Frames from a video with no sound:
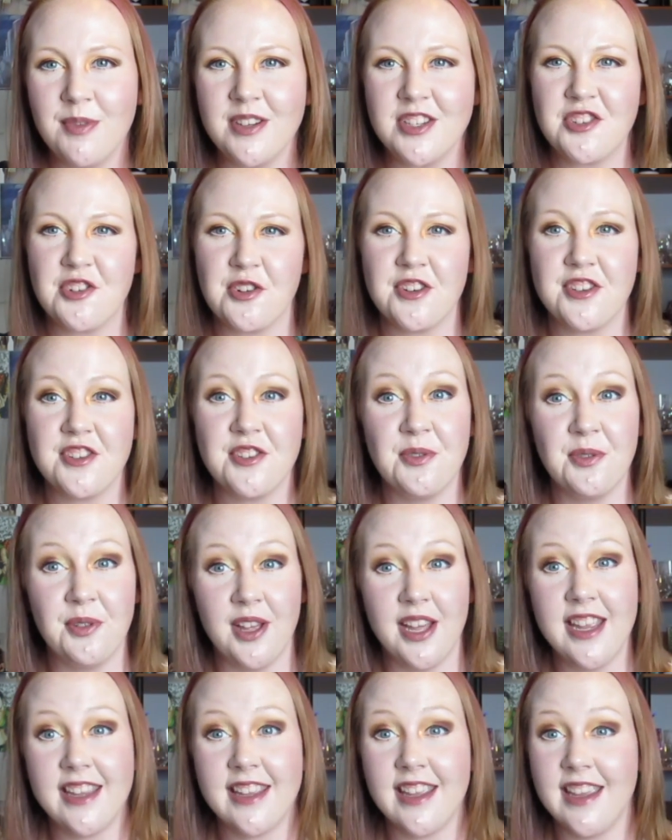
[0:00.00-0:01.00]
Be sure to
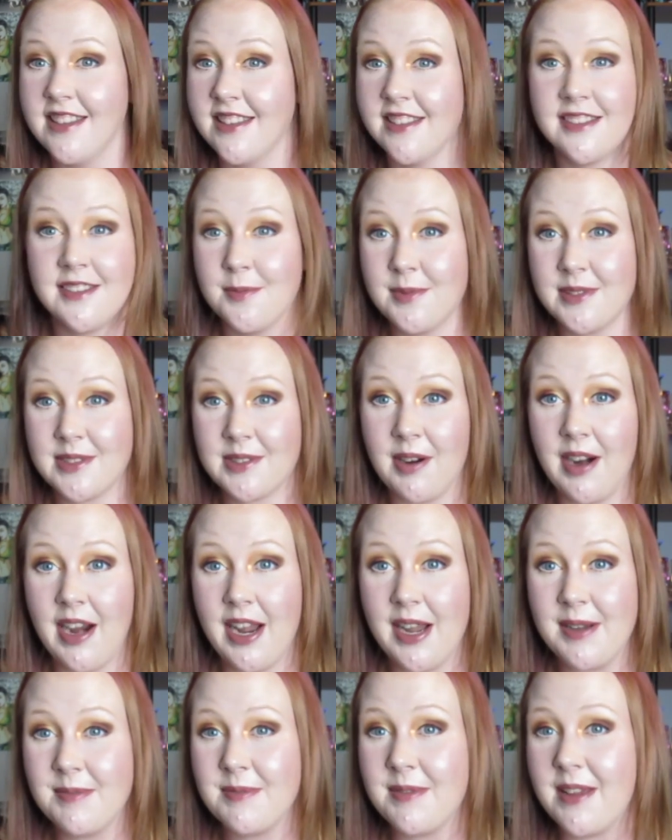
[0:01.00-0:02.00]
like and
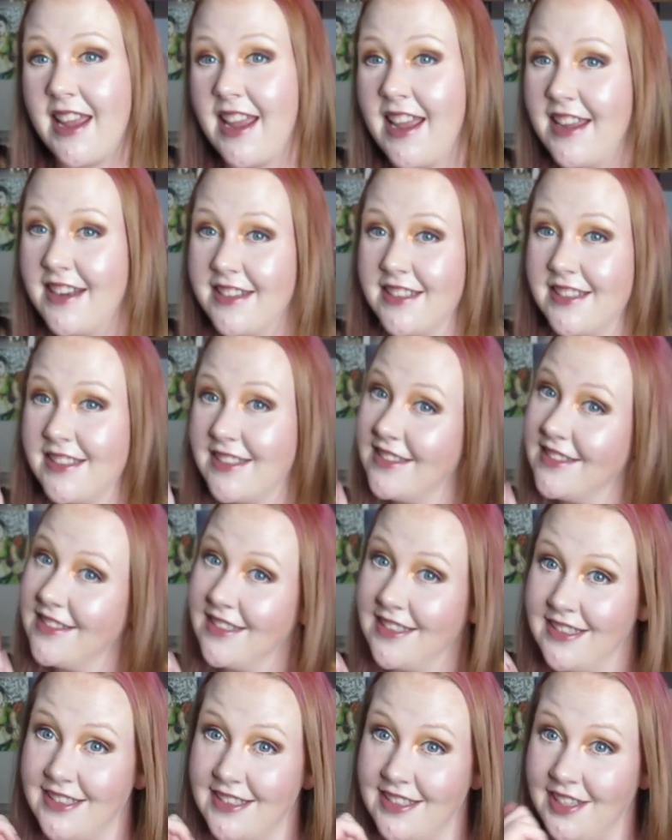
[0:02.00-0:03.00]
subscribe and
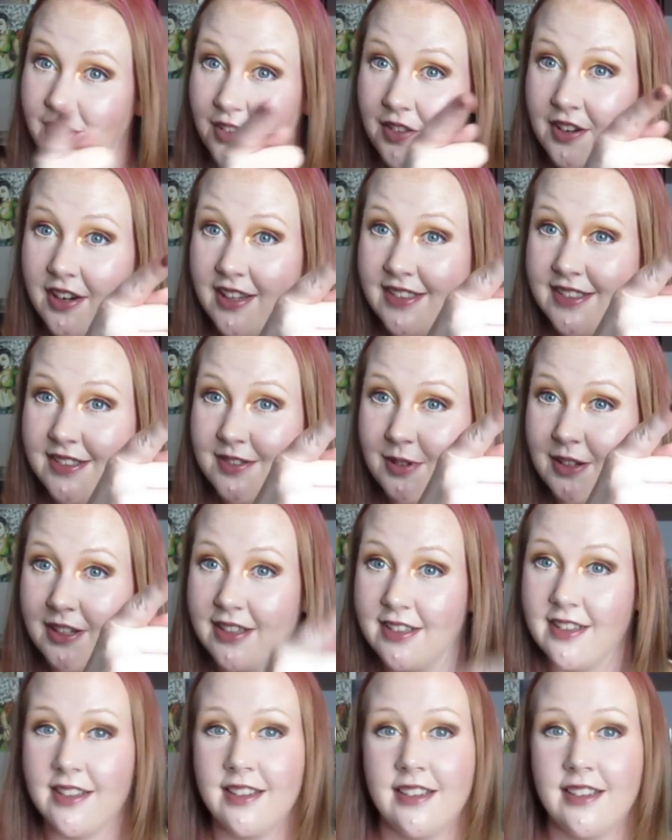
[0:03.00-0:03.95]
until the next one.